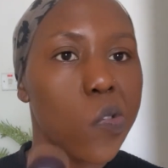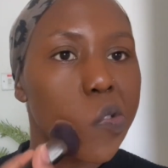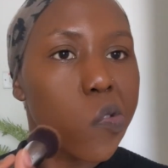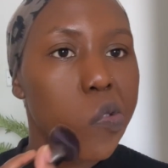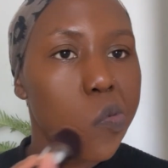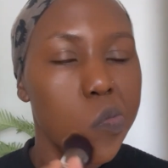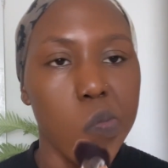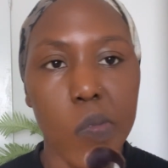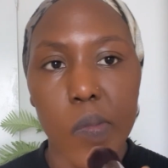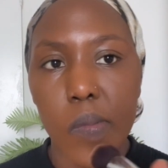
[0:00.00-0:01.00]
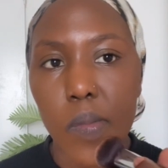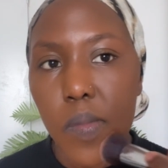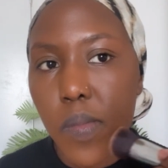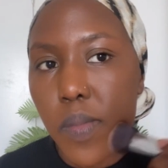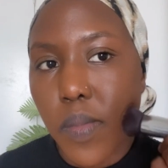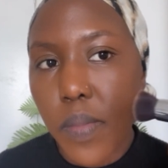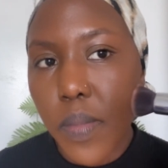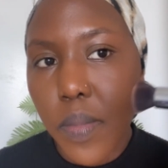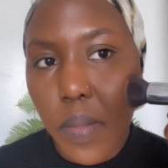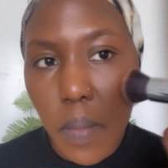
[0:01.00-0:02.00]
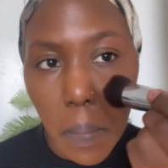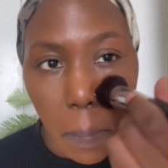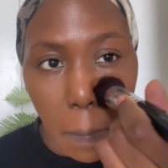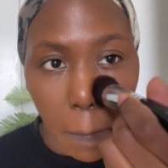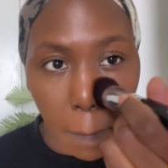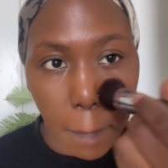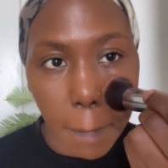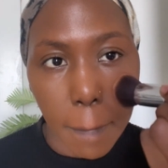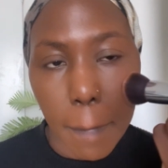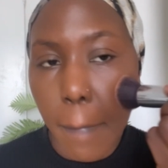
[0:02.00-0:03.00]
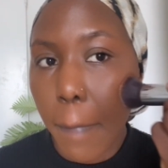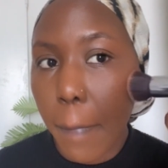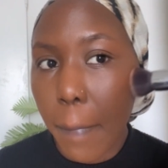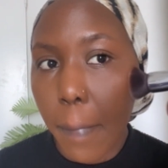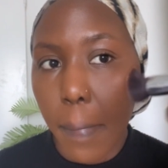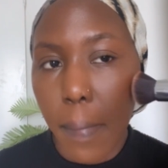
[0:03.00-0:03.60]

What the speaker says: Nobody speaks.